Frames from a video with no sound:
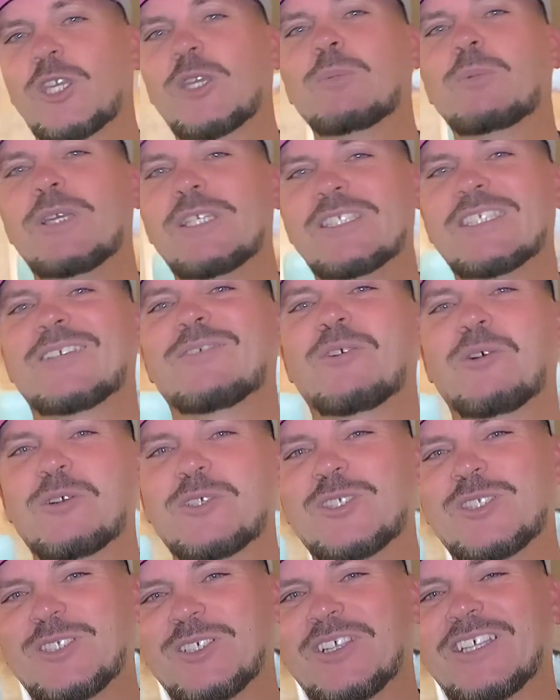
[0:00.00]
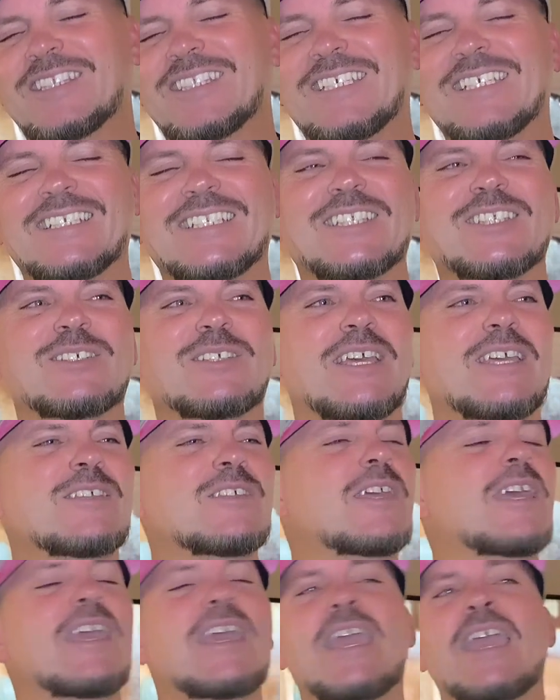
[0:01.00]
wings, of course, still at the end of the...
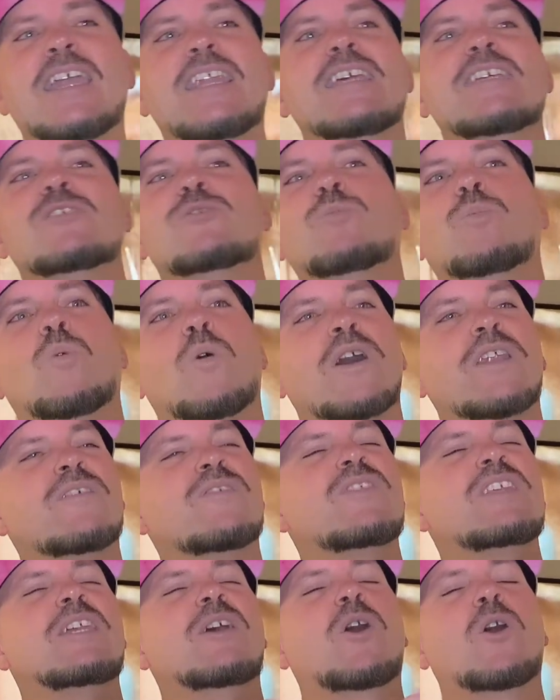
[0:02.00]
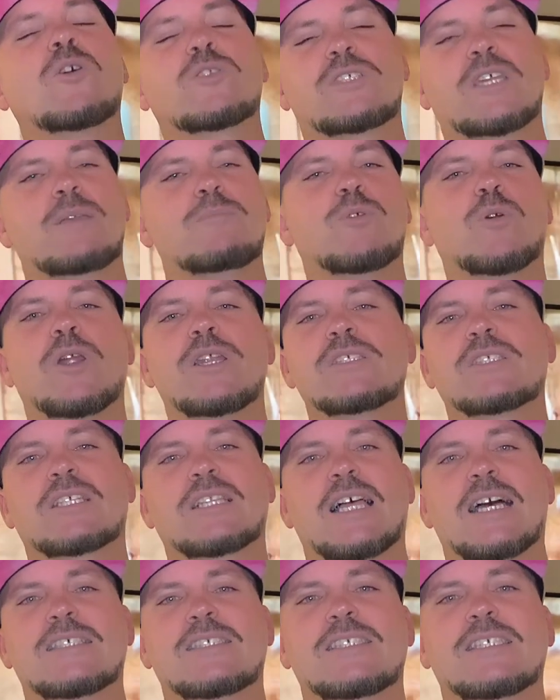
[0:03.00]
It is one of the all-time greatest
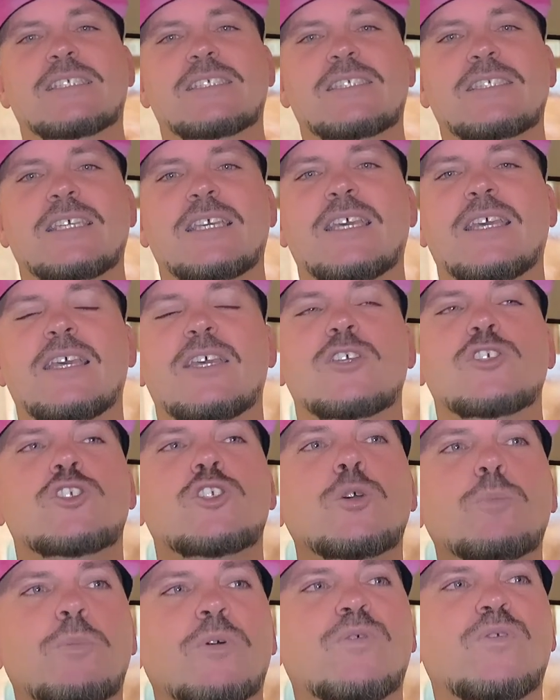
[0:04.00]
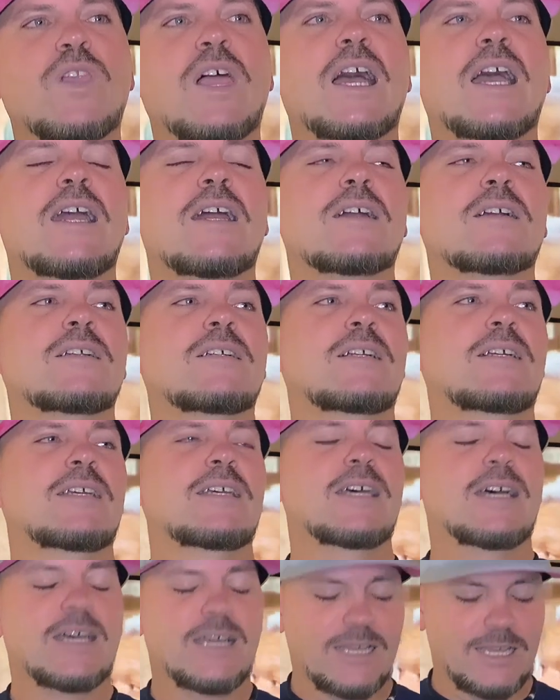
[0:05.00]
classics. Super Flyer.
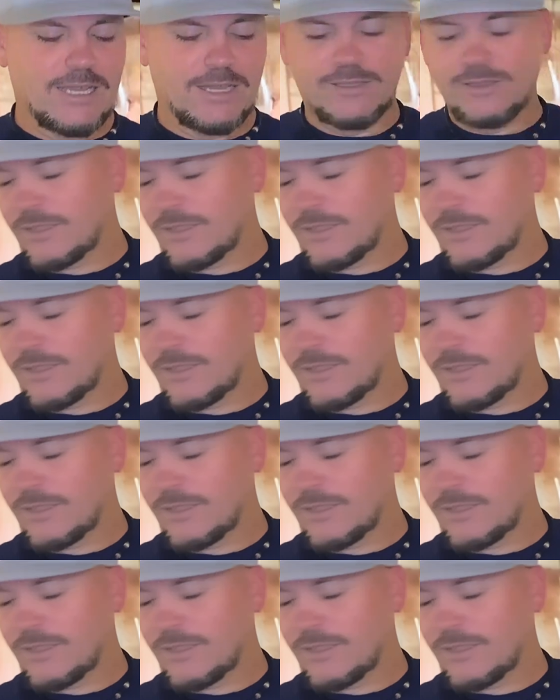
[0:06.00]
Let